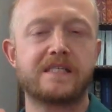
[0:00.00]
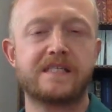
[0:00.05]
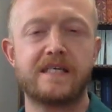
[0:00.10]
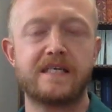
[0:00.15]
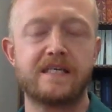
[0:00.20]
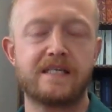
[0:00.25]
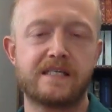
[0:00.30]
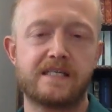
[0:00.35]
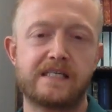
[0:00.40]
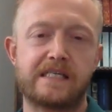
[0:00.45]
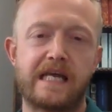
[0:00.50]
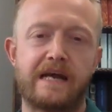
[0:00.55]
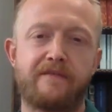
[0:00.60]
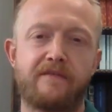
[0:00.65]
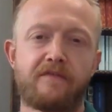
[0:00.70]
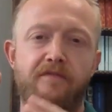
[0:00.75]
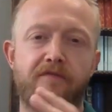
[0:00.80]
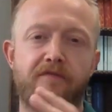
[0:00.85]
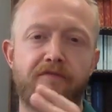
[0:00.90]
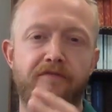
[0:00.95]
I see this as
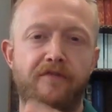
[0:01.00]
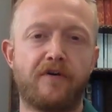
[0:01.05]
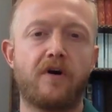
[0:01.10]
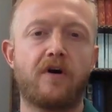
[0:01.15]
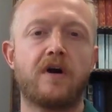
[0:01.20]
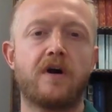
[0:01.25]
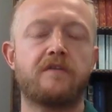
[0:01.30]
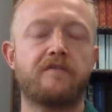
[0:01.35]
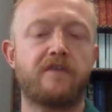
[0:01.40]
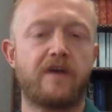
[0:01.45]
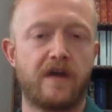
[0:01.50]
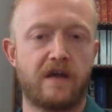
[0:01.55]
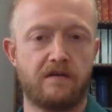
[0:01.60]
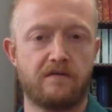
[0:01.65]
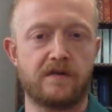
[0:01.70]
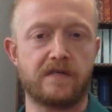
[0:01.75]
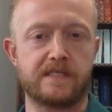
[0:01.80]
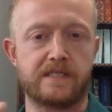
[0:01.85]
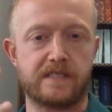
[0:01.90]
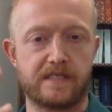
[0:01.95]
having 5
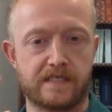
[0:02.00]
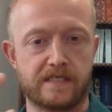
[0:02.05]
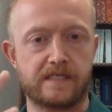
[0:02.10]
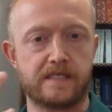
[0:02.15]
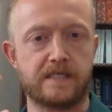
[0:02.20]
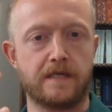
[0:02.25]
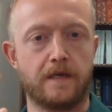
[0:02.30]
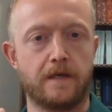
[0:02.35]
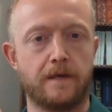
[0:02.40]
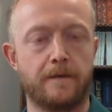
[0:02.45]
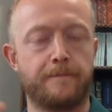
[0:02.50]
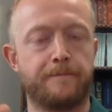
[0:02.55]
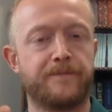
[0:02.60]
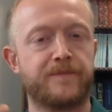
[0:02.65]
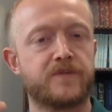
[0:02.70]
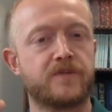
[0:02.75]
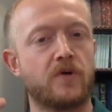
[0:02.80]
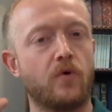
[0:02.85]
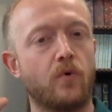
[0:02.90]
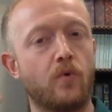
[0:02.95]
areas to consider.
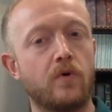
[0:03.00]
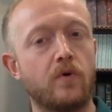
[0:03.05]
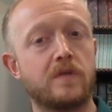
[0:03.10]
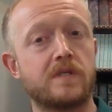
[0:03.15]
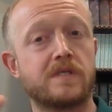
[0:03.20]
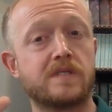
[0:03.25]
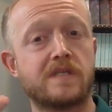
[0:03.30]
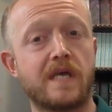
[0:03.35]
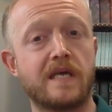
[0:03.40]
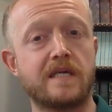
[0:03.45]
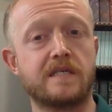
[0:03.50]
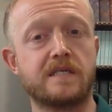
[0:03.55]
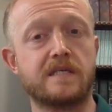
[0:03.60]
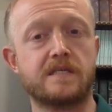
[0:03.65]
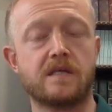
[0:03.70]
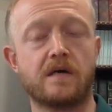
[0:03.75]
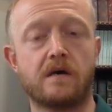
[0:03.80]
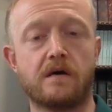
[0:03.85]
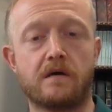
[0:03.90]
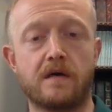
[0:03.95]
So all of the
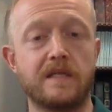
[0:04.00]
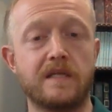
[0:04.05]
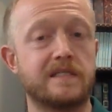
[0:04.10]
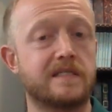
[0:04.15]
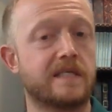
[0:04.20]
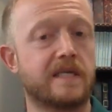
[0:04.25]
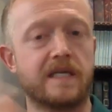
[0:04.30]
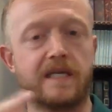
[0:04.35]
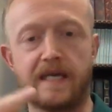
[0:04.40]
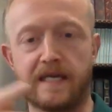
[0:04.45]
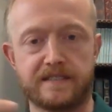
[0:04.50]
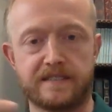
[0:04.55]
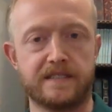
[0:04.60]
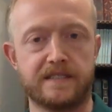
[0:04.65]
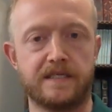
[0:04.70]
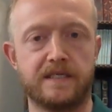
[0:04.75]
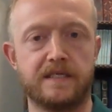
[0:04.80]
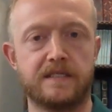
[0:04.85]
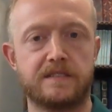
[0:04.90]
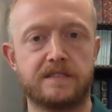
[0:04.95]
stages are
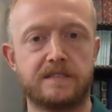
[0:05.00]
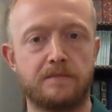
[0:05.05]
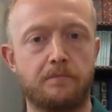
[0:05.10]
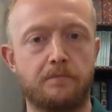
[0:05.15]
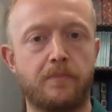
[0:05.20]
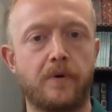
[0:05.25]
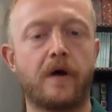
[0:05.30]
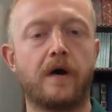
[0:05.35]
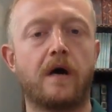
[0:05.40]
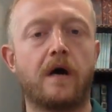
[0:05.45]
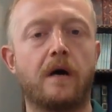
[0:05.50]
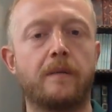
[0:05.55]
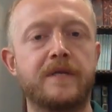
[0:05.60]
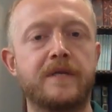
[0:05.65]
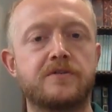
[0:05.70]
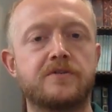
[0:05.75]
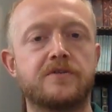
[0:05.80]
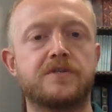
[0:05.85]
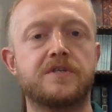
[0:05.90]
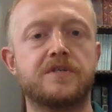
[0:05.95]
interconnected, but I'm
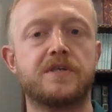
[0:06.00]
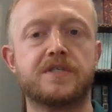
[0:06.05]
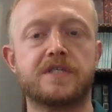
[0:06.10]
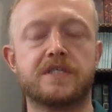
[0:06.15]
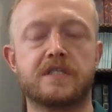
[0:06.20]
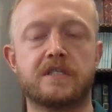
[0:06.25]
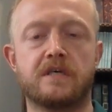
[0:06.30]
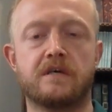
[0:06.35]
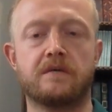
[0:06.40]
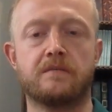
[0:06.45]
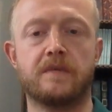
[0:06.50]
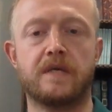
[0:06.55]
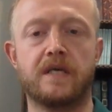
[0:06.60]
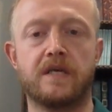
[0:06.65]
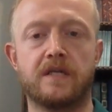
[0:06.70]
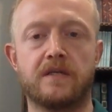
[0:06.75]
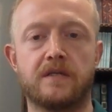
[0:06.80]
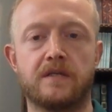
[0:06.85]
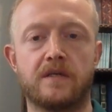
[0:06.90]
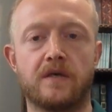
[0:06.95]
introducing them
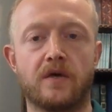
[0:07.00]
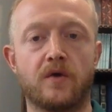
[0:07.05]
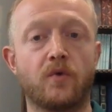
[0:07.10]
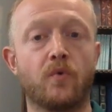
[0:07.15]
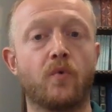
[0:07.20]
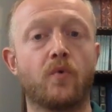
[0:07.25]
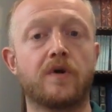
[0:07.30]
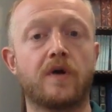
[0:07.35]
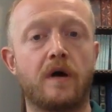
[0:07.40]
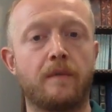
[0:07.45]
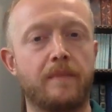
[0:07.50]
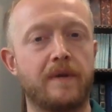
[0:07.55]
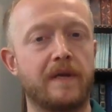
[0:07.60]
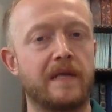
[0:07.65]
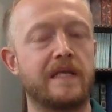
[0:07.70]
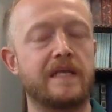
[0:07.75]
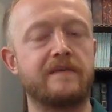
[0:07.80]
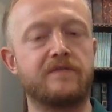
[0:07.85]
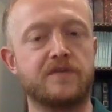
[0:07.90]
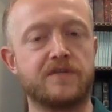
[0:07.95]
in an order I
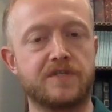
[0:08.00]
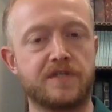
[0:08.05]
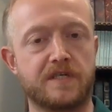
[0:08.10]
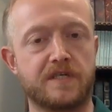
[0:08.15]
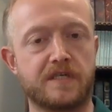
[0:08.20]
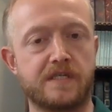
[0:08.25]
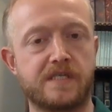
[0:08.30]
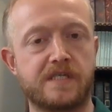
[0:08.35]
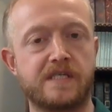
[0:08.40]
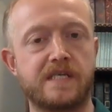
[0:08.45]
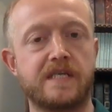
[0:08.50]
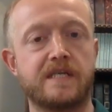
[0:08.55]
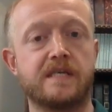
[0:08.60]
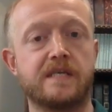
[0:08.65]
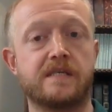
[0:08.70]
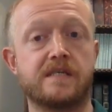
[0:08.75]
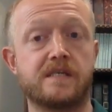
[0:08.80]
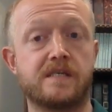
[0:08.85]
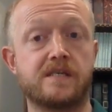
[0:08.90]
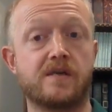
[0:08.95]
believe you should
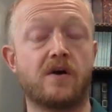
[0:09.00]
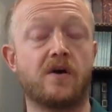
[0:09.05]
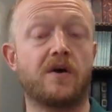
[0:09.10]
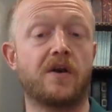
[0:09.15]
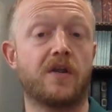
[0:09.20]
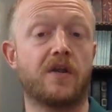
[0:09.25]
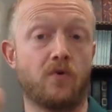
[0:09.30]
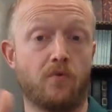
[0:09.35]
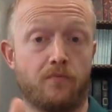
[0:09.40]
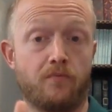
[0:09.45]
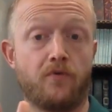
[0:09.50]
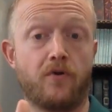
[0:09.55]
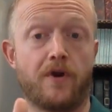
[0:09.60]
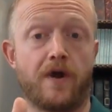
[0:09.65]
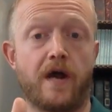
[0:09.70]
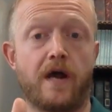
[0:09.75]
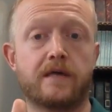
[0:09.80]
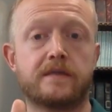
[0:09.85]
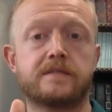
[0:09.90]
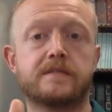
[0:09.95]
consider designing your
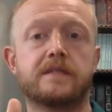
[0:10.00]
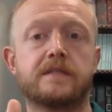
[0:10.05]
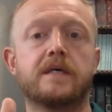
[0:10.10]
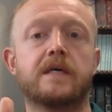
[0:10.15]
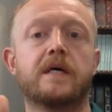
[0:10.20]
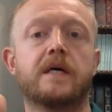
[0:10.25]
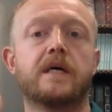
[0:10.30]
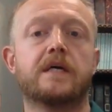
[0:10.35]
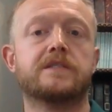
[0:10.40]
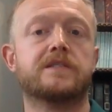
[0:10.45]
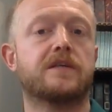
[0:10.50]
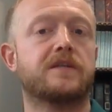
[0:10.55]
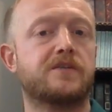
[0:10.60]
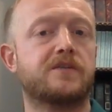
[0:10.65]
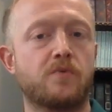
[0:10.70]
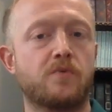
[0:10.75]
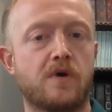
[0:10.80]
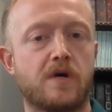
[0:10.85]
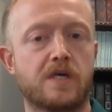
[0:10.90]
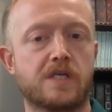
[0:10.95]
product. So
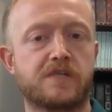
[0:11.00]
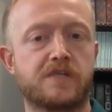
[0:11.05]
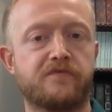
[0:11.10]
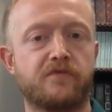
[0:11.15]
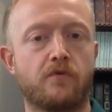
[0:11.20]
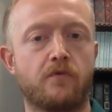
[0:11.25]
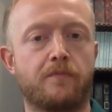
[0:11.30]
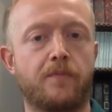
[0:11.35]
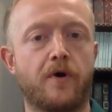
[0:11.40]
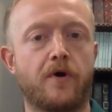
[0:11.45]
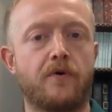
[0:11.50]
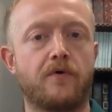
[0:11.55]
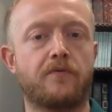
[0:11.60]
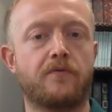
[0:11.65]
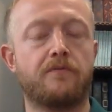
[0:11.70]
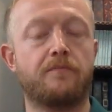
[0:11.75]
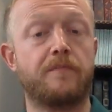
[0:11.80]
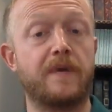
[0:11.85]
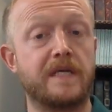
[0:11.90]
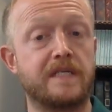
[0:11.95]
this works for
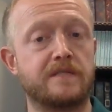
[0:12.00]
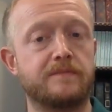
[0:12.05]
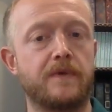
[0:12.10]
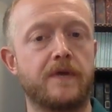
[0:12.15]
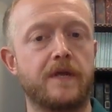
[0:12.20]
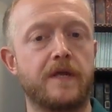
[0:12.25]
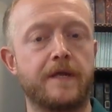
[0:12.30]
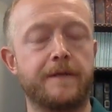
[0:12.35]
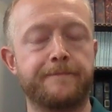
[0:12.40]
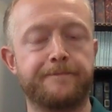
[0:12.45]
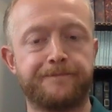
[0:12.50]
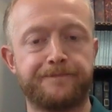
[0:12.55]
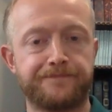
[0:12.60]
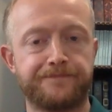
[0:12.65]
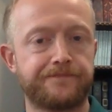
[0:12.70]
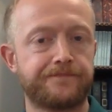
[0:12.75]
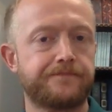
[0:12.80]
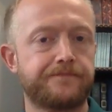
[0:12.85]
both B2B